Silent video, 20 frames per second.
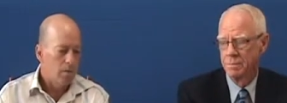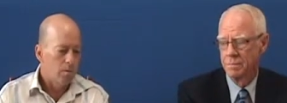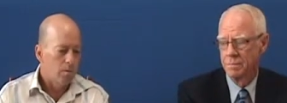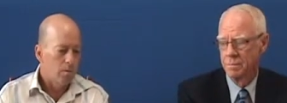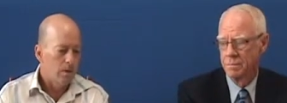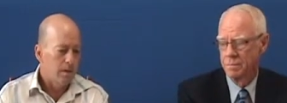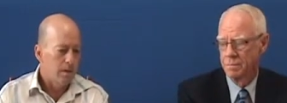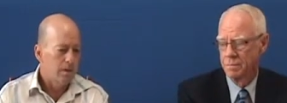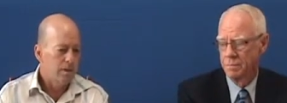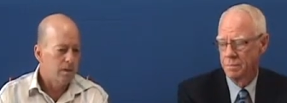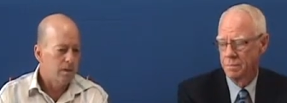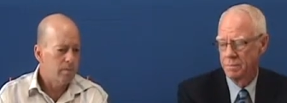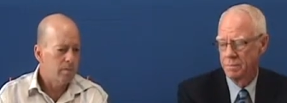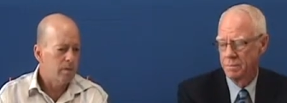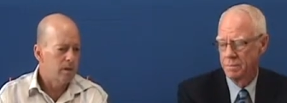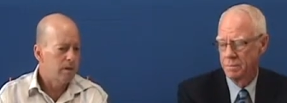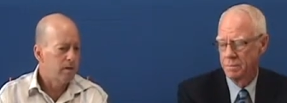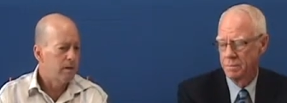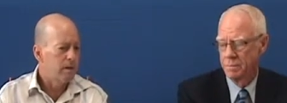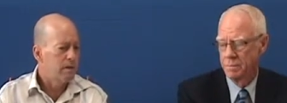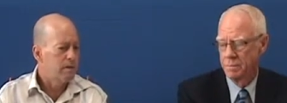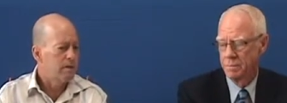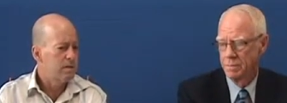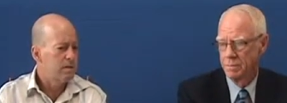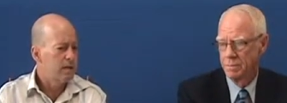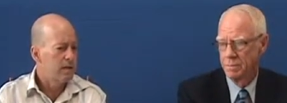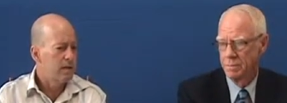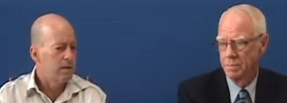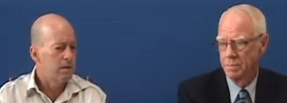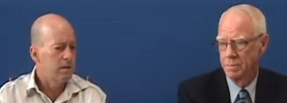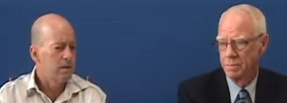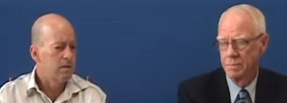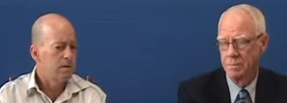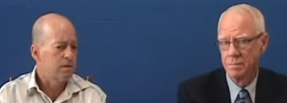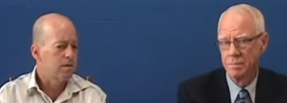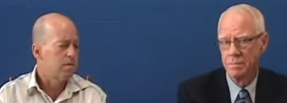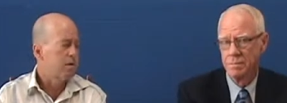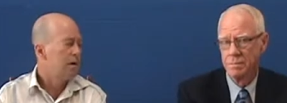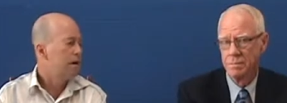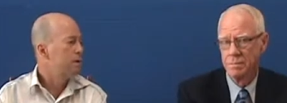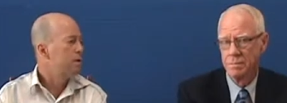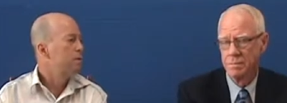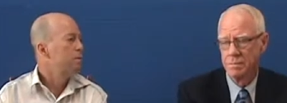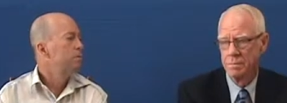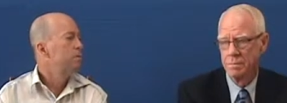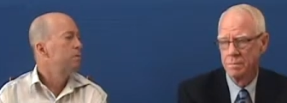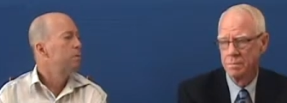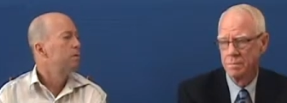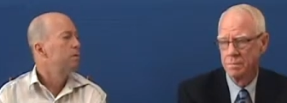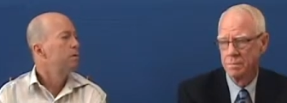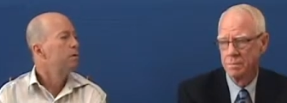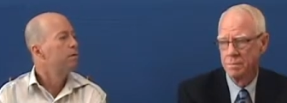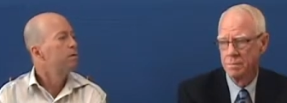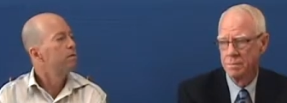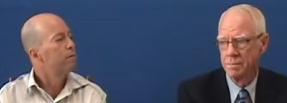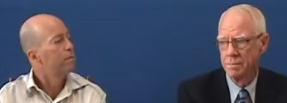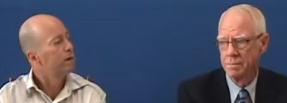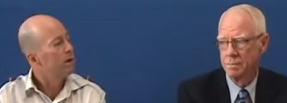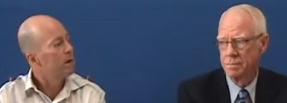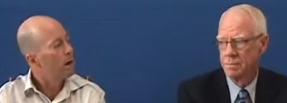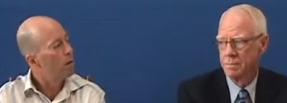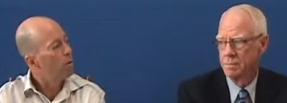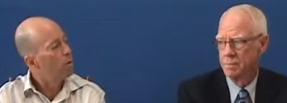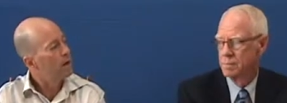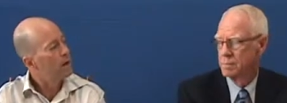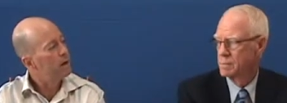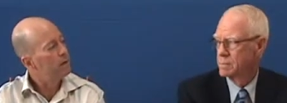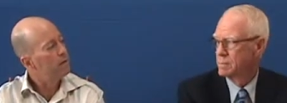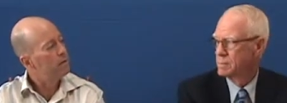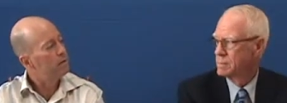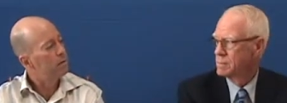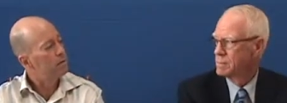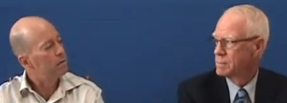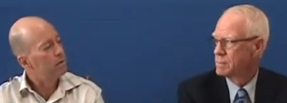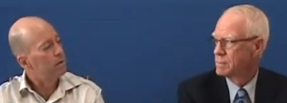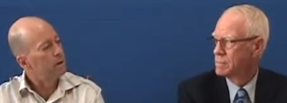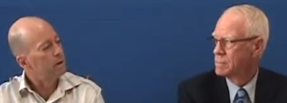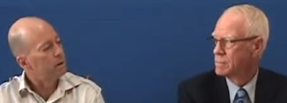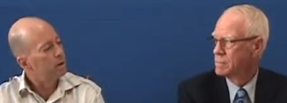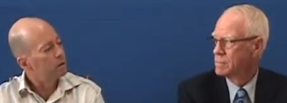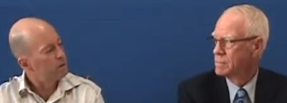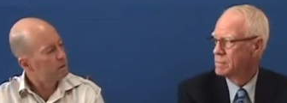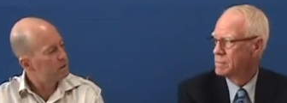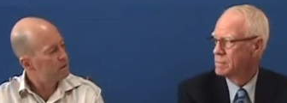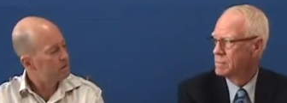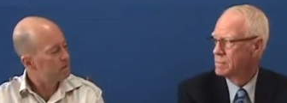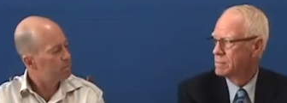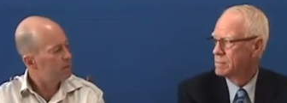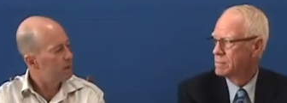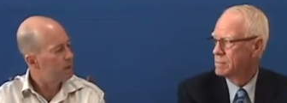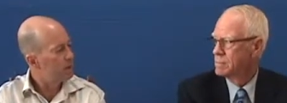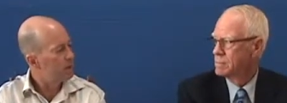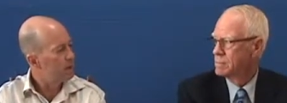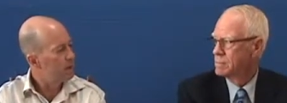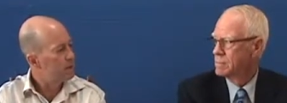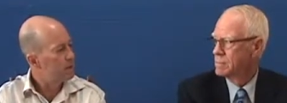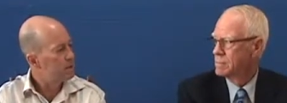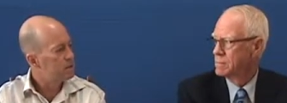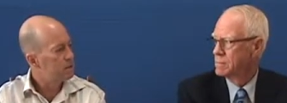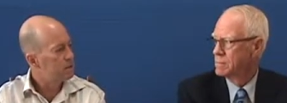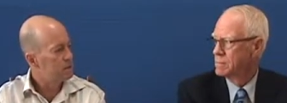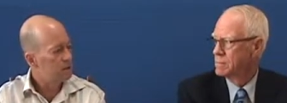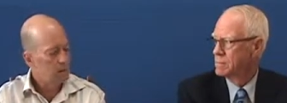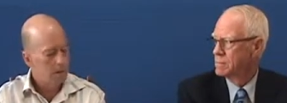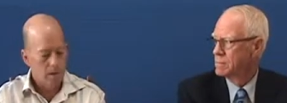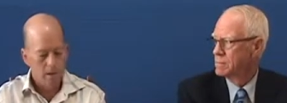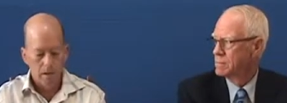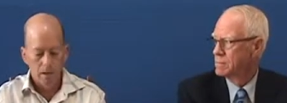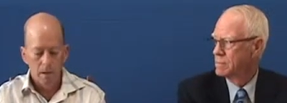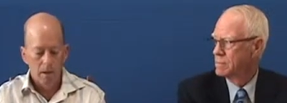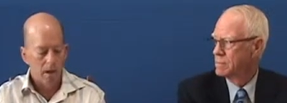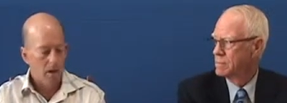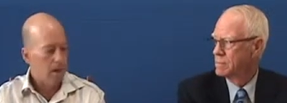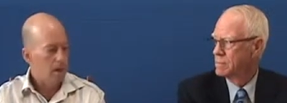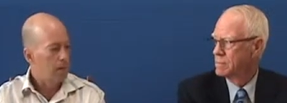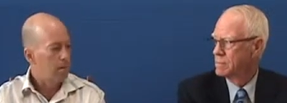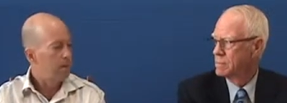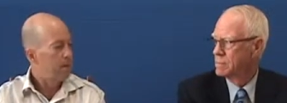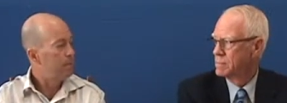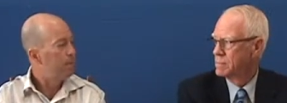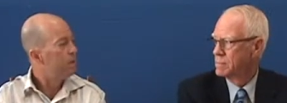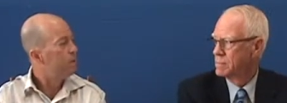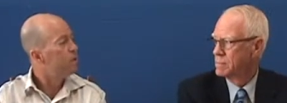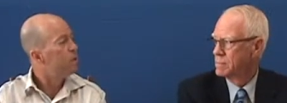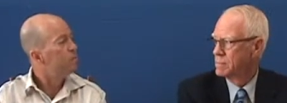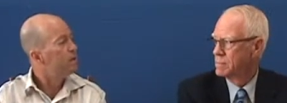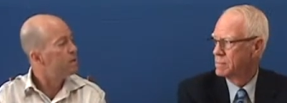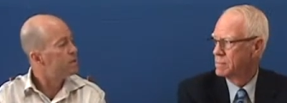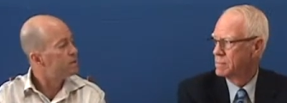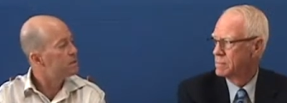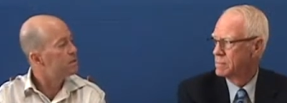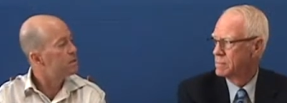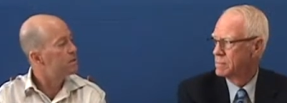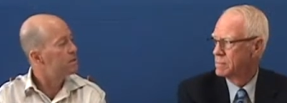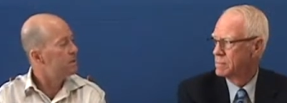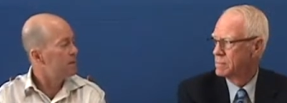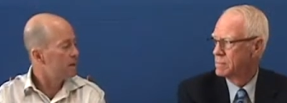Speaker 1: what they should be doing instead is trying to figure out ways to increase the population, uh, maybe through businesses